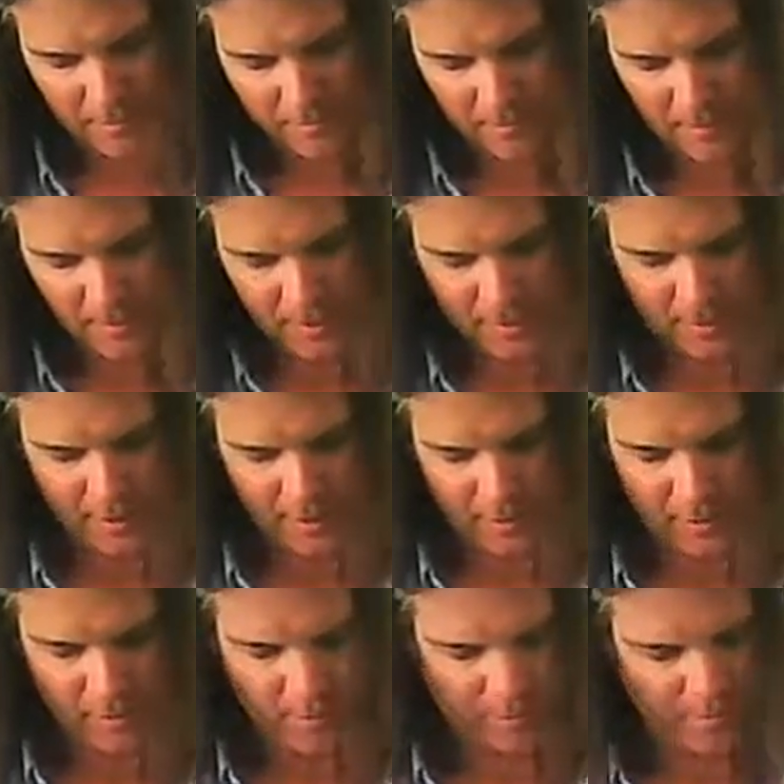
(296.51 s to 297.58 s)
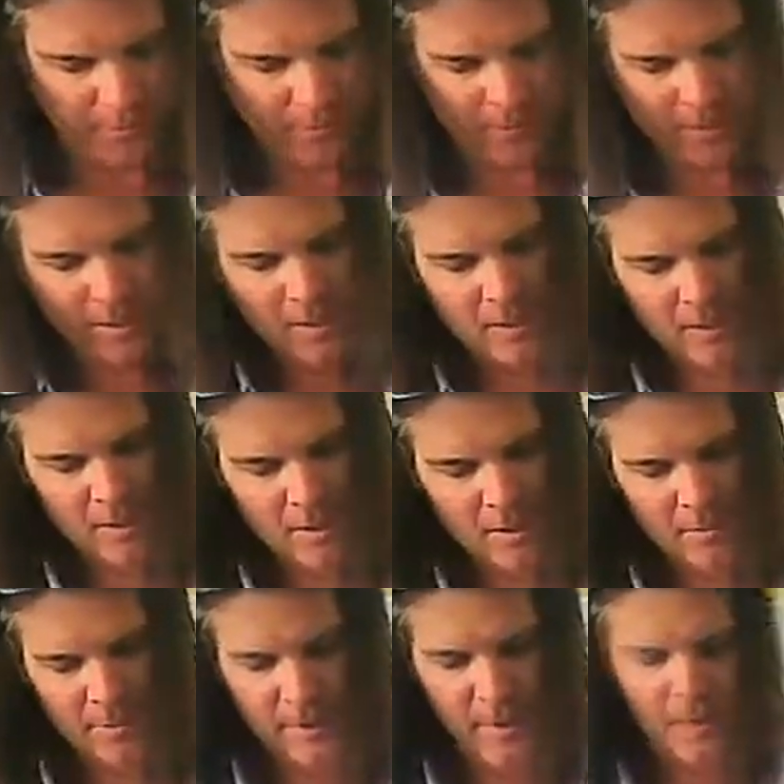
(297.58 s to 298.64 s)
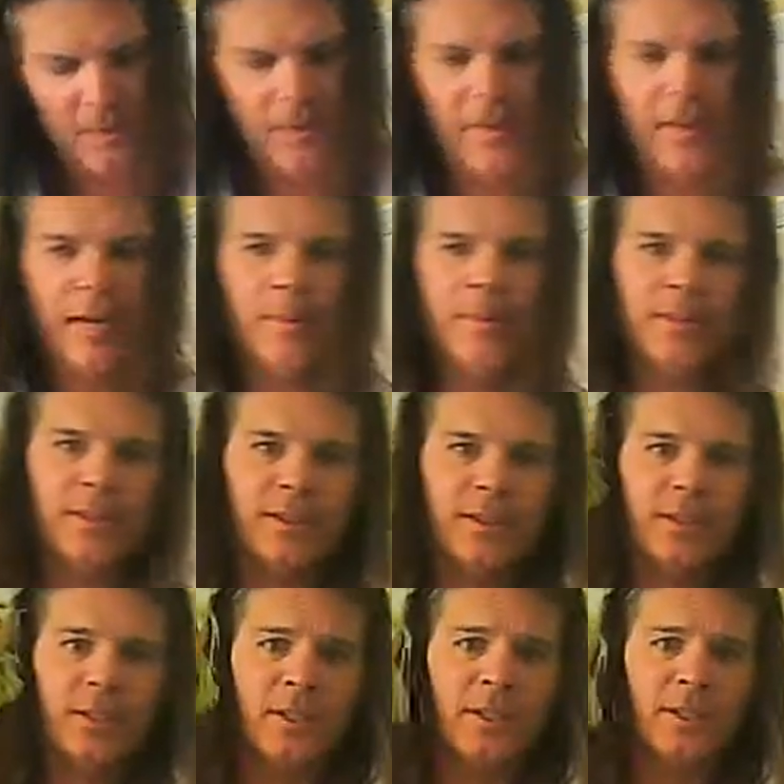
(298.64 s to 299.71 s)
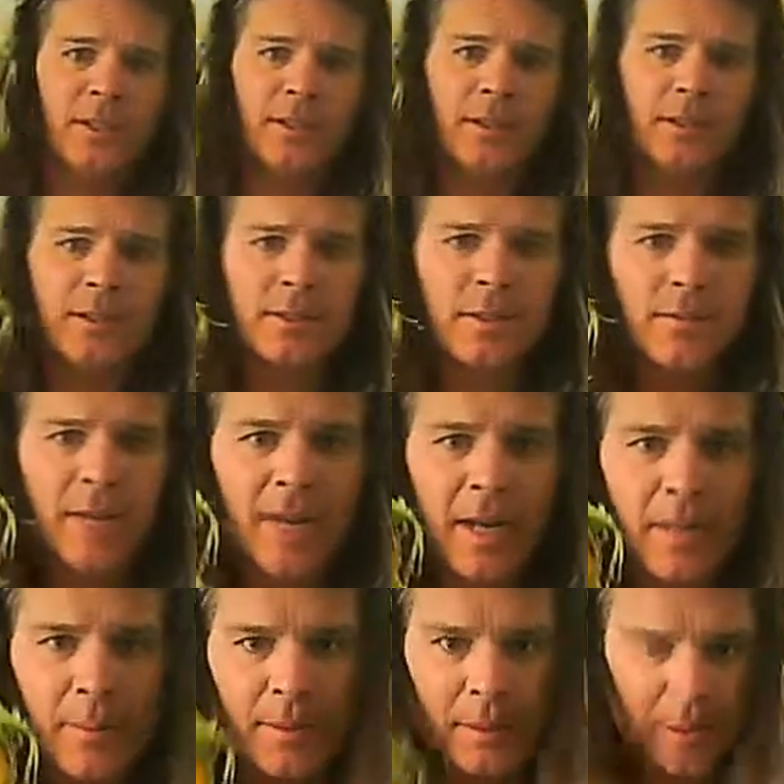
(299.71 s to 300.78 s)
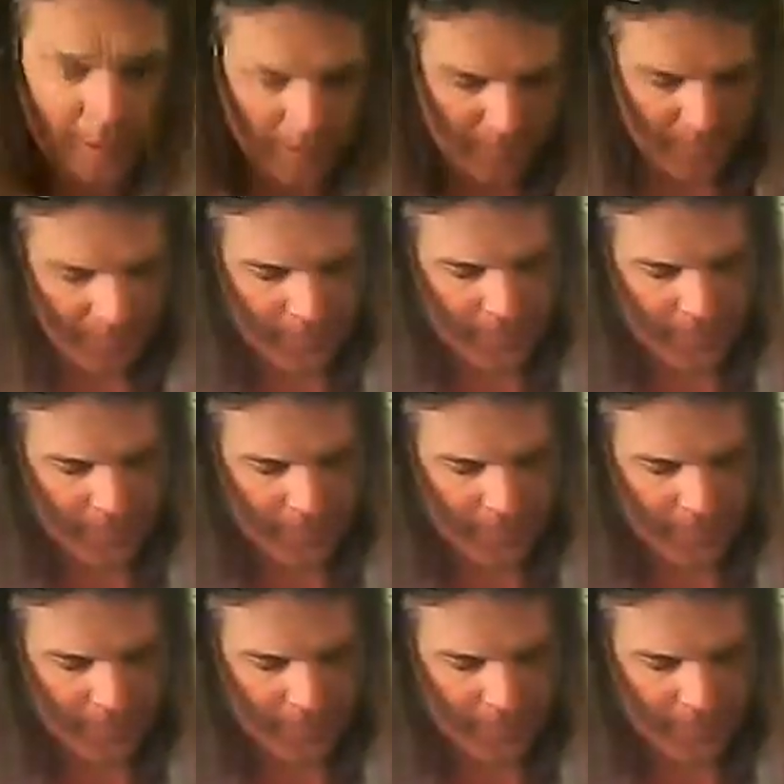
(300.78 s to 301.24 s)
It's not going to be as fibrous. As you can tell, there's the fiber in there.